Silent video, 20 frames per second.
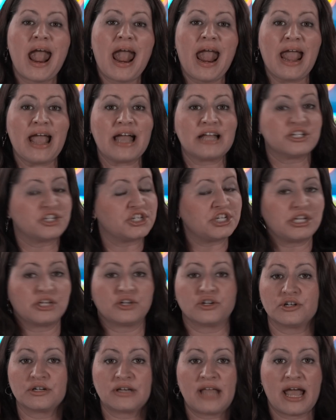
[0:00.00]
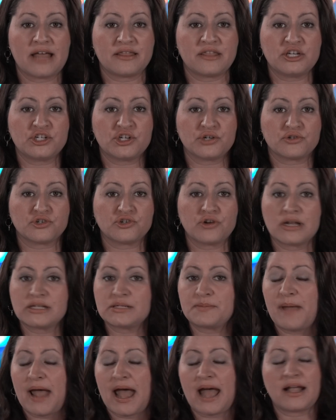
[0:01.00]
and she had earned Kathy Jo's
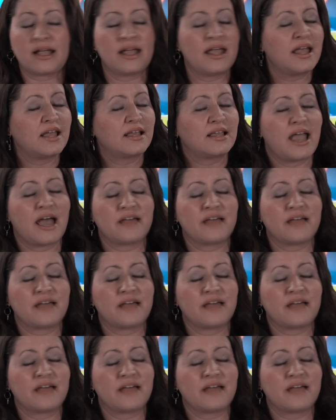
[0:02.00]
trust back.